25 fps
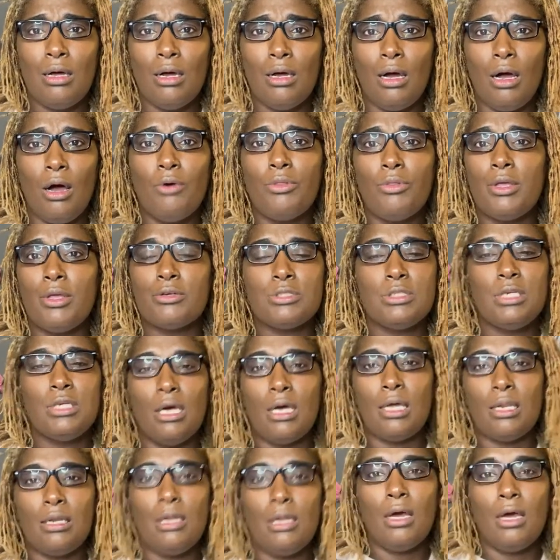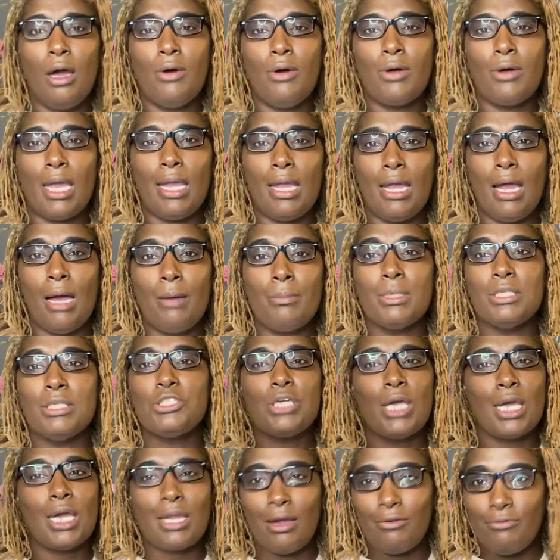Oh, there's none. Okay, I'm going to
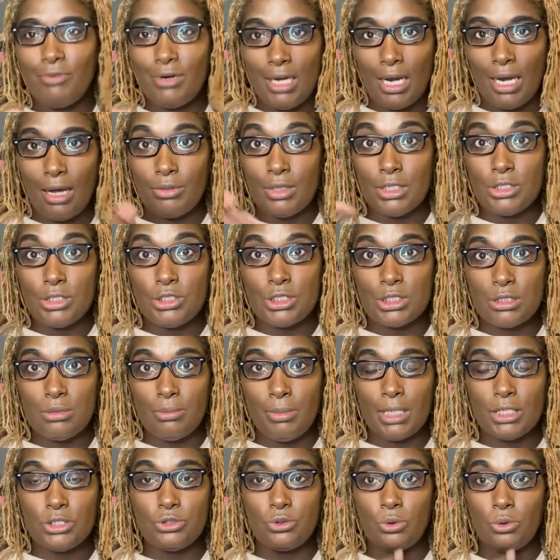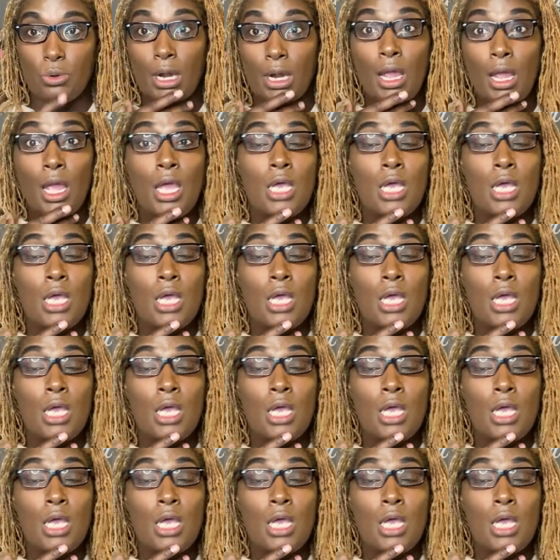check every now and then just to make sure.